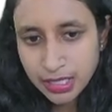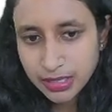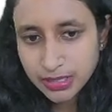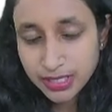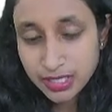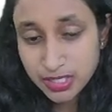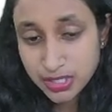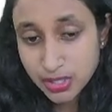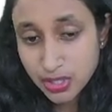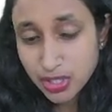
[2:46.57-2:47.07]

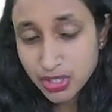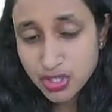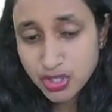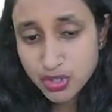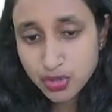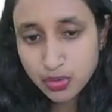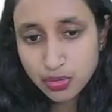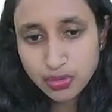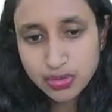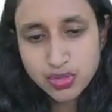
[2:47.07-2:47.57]
does not
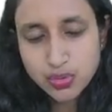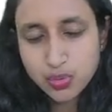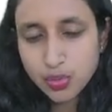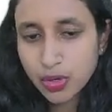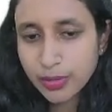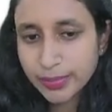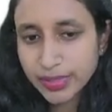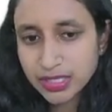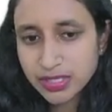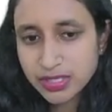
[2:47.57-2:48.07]
show
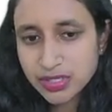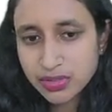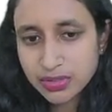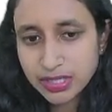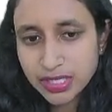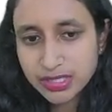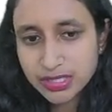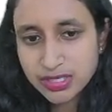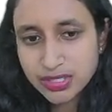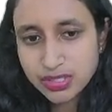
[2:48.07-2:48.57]
swarming. So
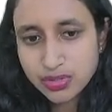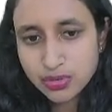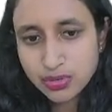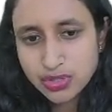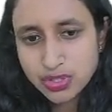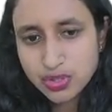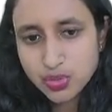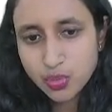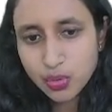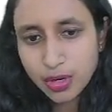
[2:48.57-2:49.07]
there is no
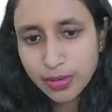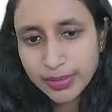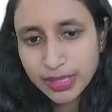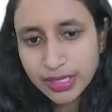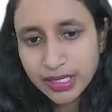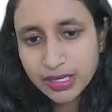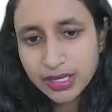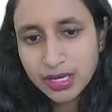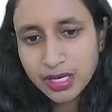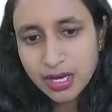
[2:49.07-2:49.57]

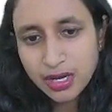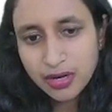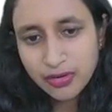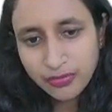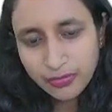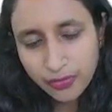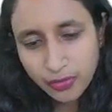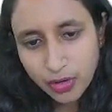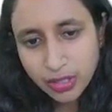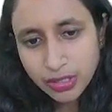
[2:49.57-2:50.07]
swarming
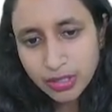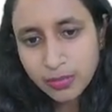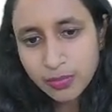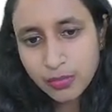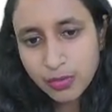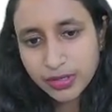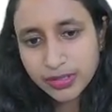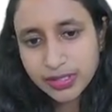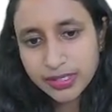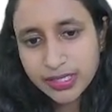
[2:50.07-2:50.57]
for
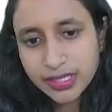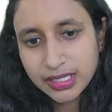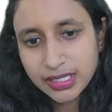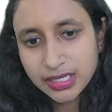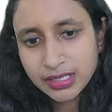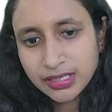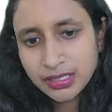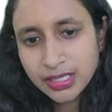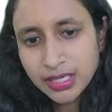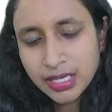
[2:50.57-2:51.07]

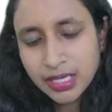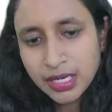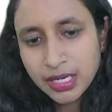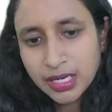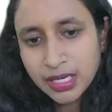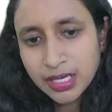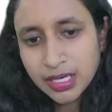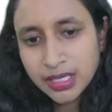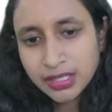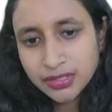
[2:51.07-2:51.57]
Morganella,
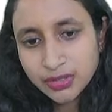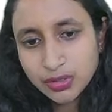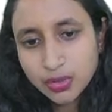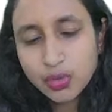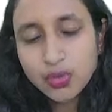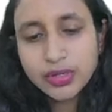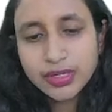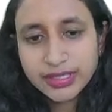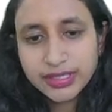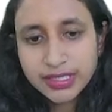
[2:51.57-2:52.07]

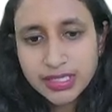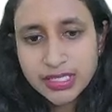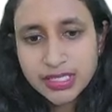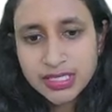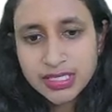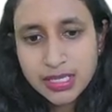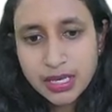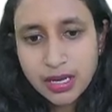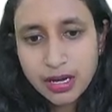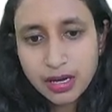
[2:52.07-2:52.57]
though it
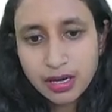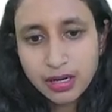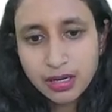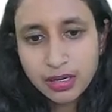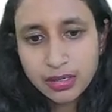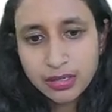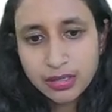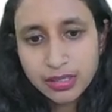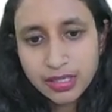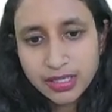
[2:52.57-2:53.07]
is
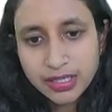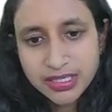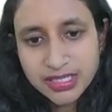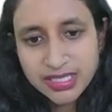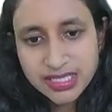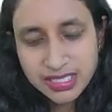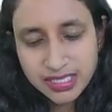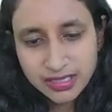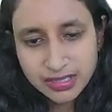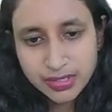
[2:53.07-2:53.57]

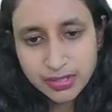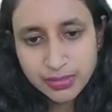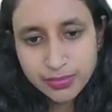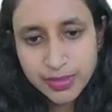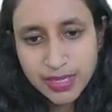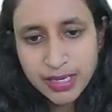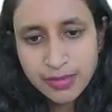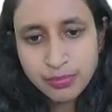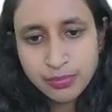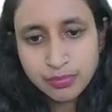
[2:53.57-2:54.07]
considered to
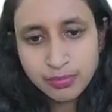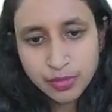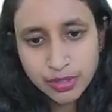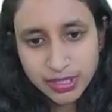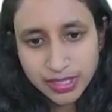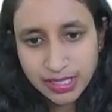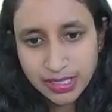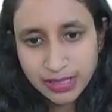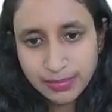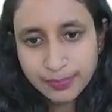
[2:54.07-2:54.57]
be
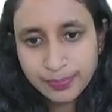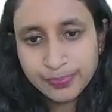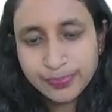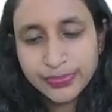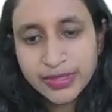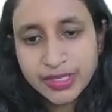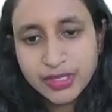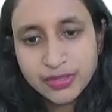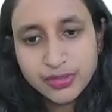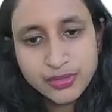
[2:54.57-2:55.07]
motile.
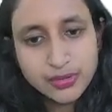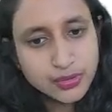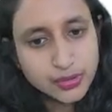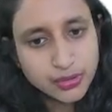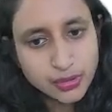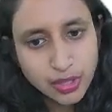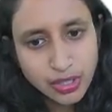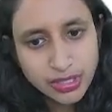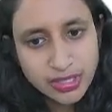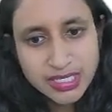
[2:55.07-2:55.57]
You do
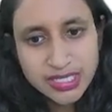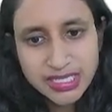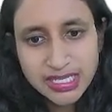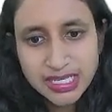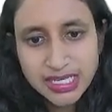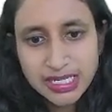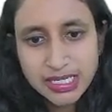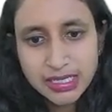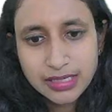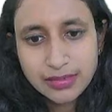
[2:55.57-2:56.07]
not
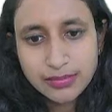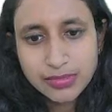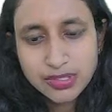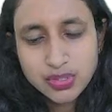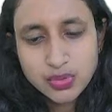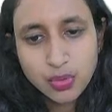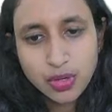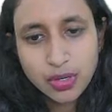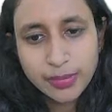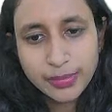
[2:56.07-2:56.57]
see
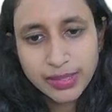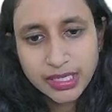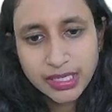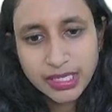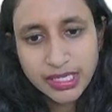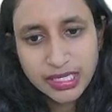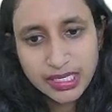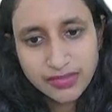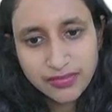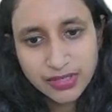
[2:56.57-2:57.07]
swarming
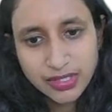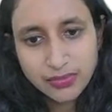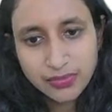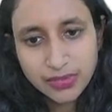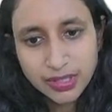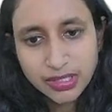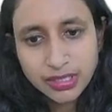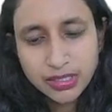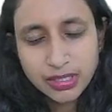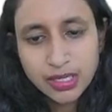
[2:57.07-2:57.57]
even
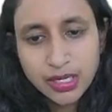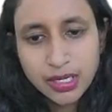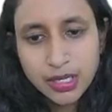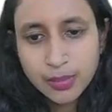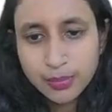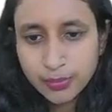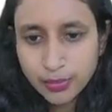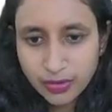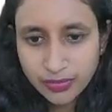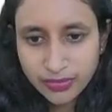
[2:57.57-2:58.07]
with
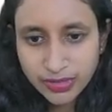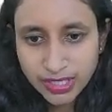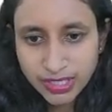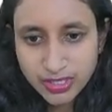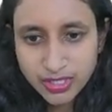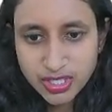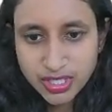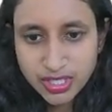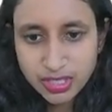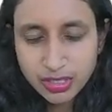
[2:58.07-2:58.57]

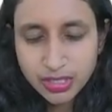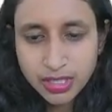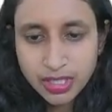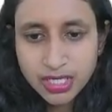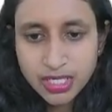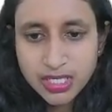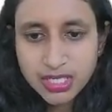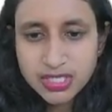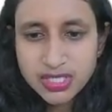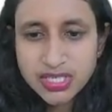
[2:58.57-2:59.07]
Providentia.
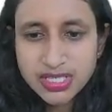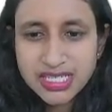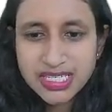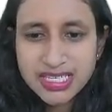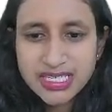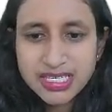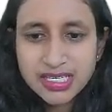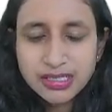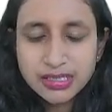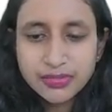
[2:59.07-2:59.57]
So
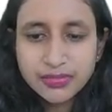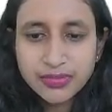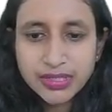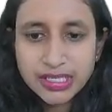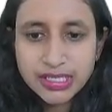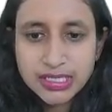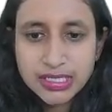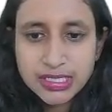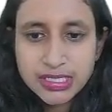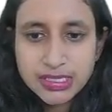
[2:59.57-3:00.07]
these are the
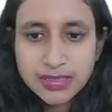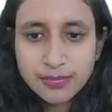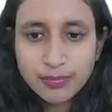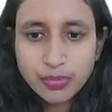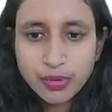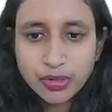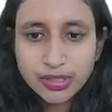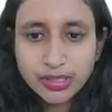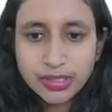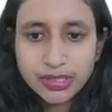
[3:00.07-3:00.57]
various
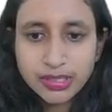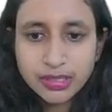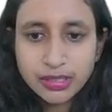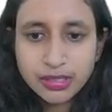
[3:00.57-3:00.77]
important